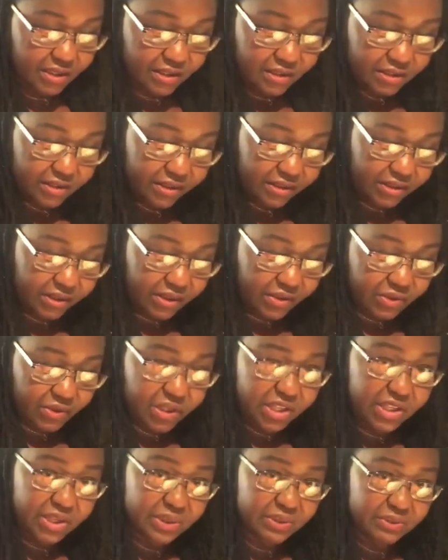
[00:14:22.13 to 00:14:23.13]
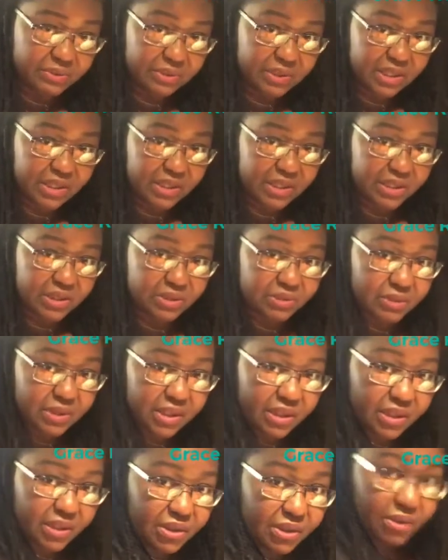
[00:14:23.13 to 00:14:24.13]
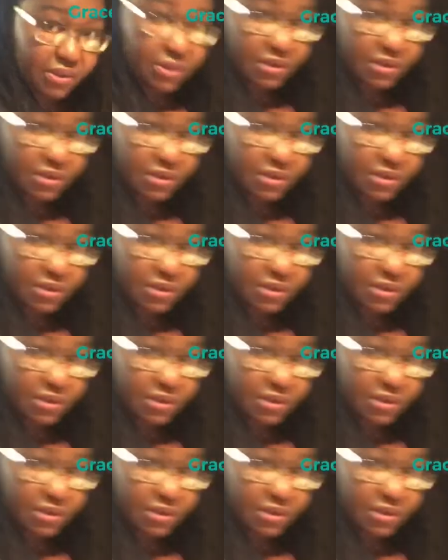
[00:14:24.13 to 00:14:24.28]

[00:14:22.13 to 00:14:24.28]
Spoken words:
It's looking really, really good.